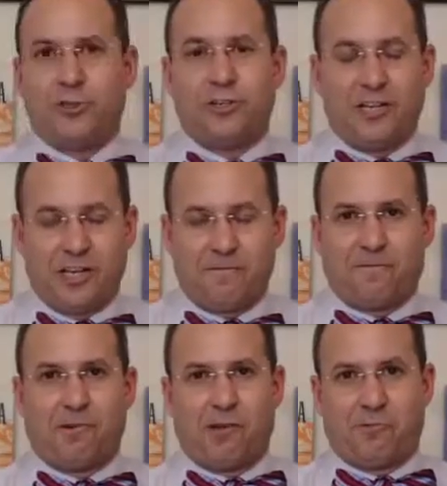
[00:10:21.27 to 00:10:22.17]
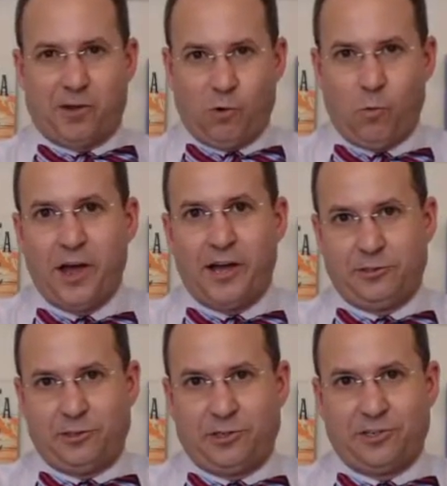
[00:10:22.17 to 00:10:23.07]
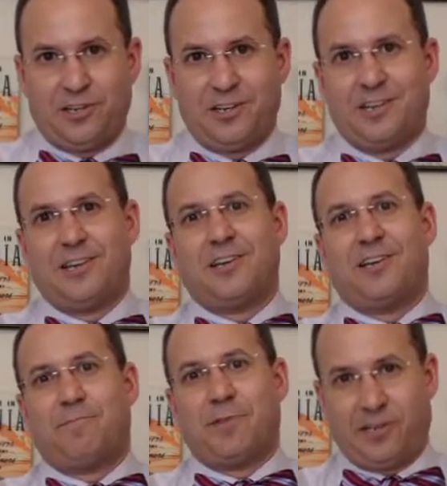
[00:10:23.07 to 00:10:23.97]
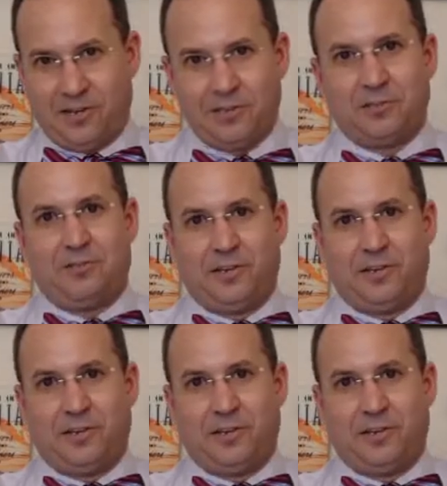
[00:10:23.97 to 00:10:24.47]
and every request because of it.